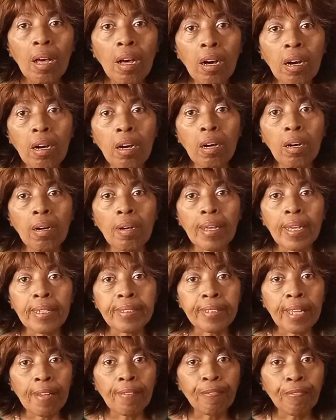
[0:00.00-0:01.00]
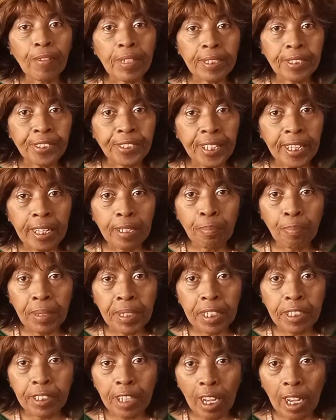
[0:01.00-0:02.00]
As I've said
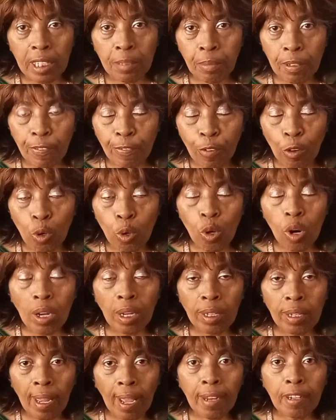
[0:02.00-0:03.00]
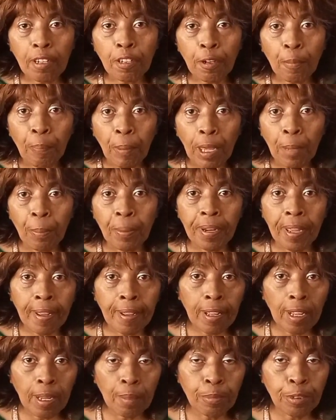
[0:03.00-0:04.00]
many times before, a lot of the people that
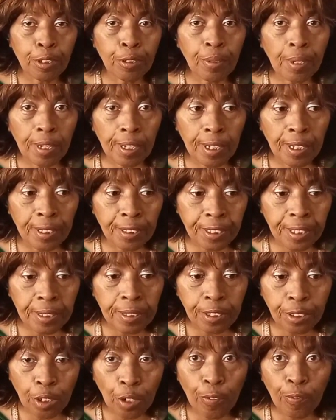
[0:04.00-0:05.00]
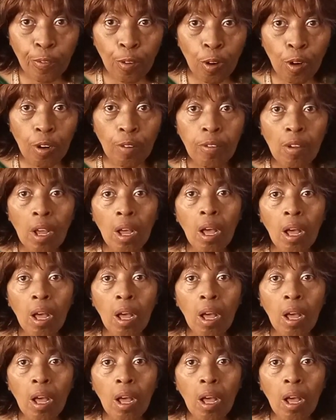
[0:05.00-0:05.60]
come to us and so far,